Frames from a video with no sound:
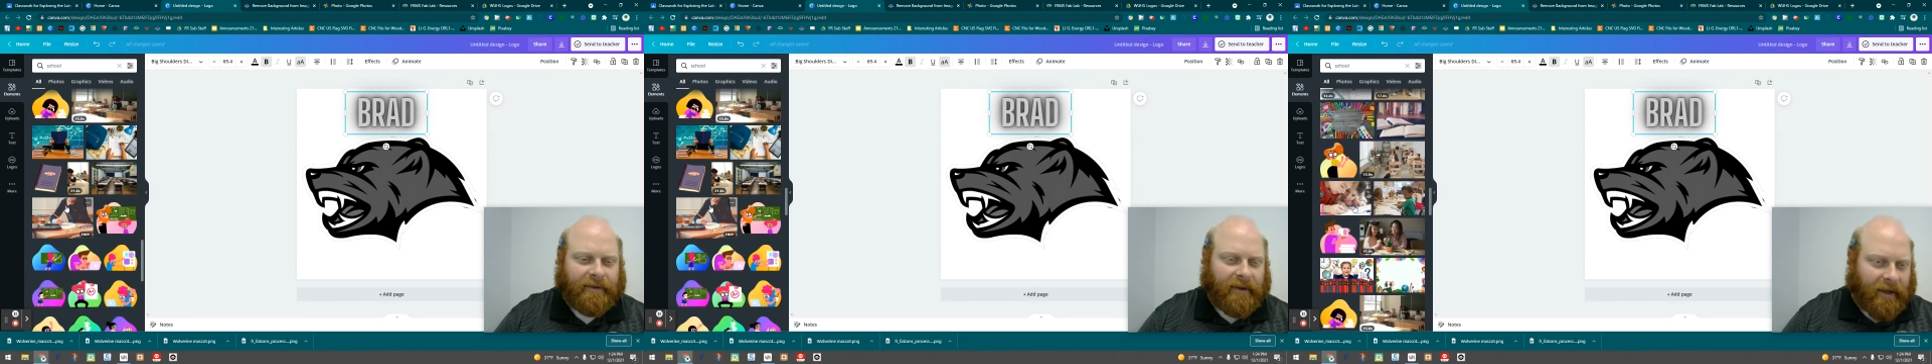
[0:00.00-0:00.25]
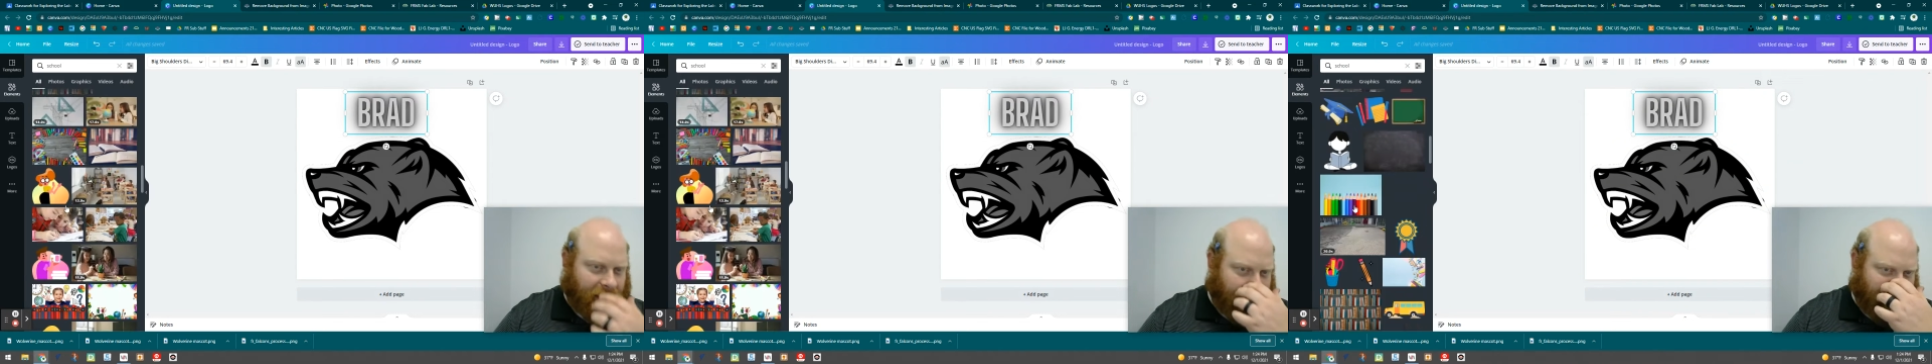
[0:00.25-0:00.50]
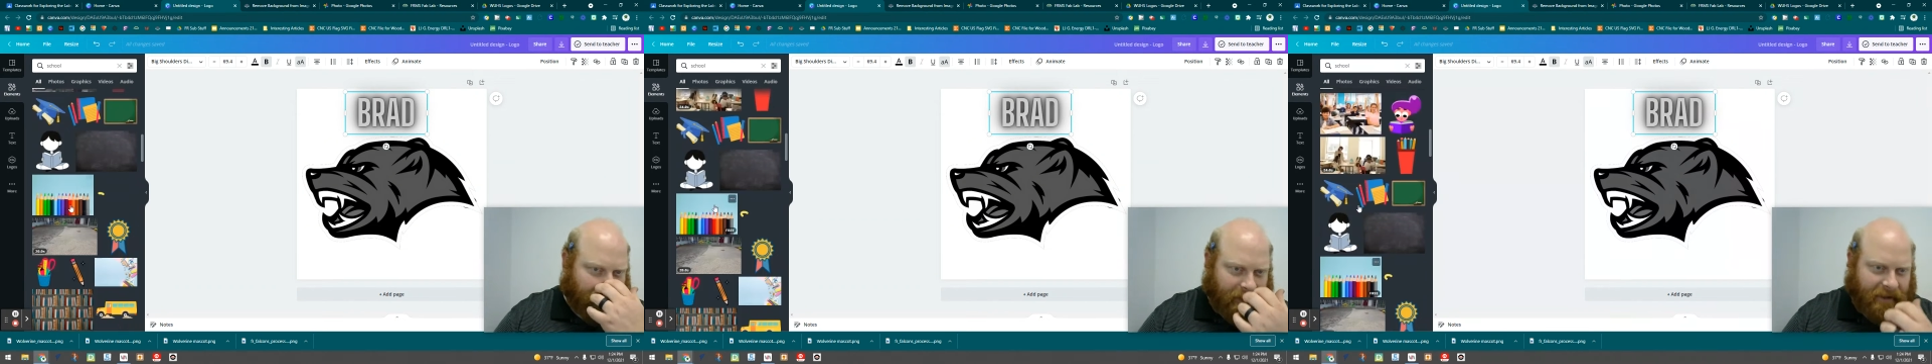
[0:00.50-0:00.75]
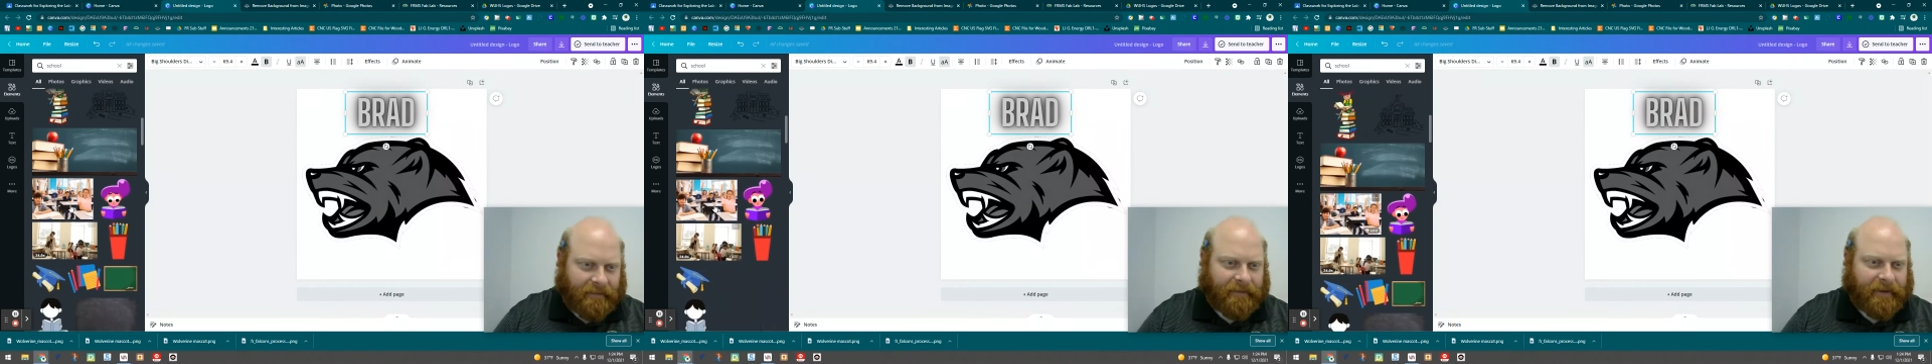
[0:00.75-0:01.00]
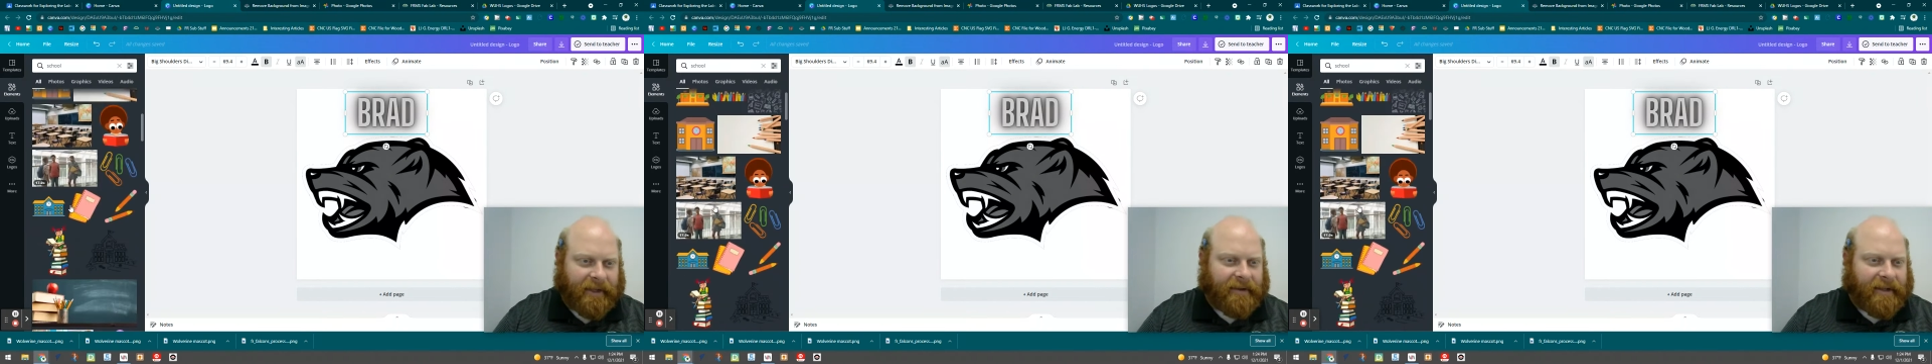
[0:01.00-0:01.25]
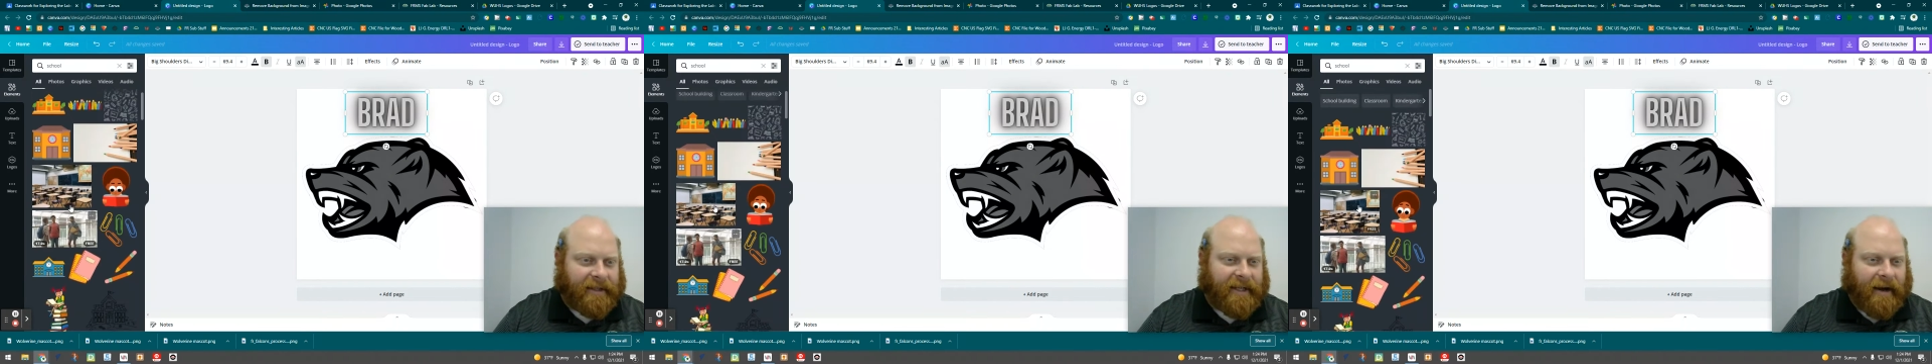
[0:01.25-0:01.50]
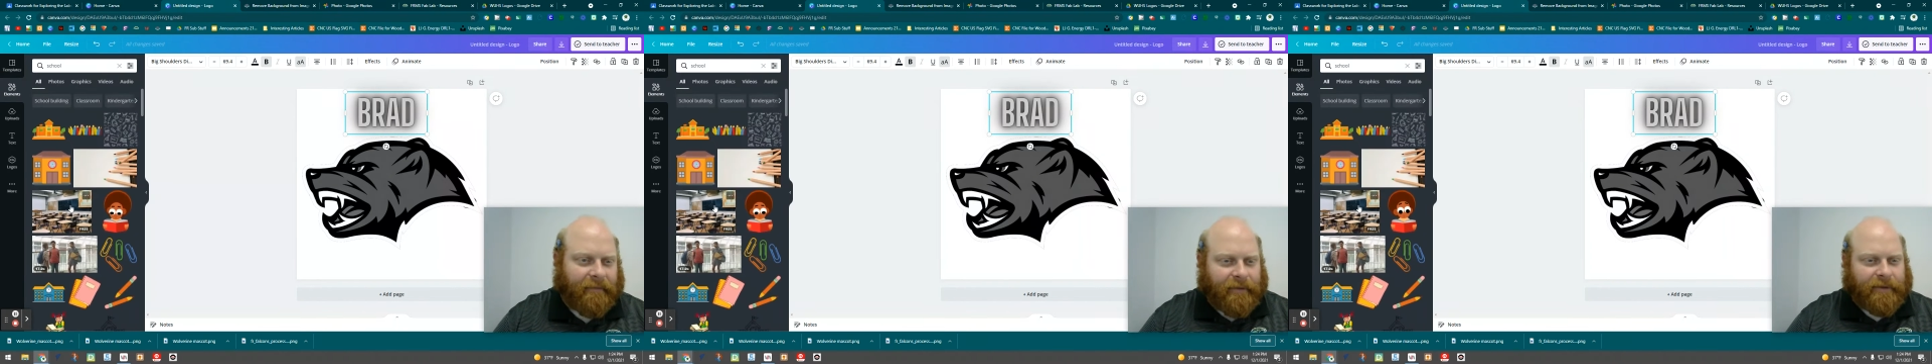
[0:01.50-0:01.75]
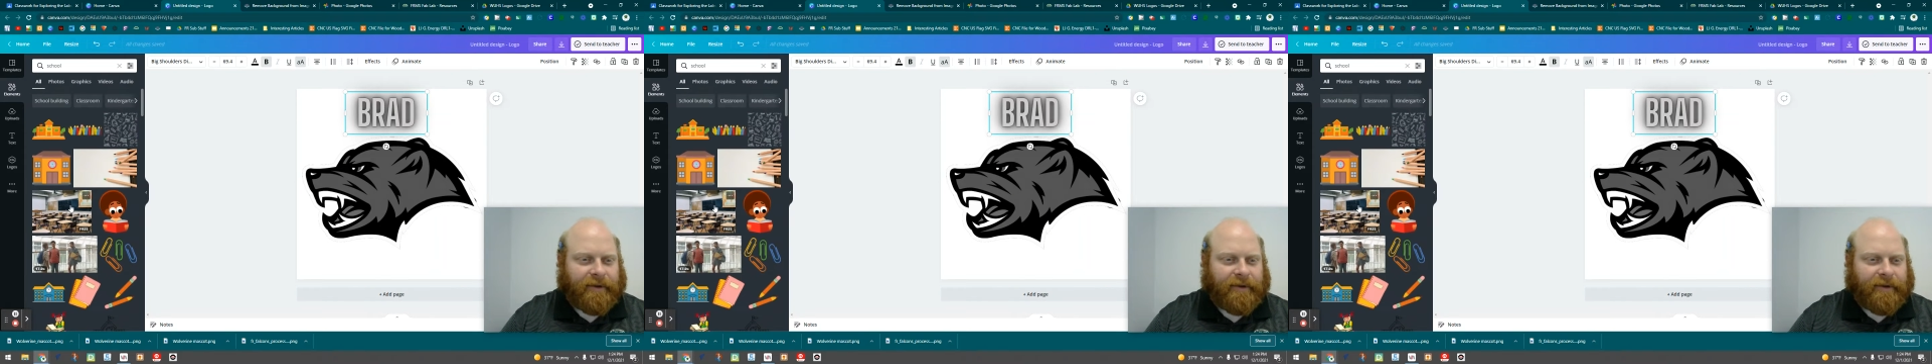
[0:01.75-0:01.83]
let's pick something near the top for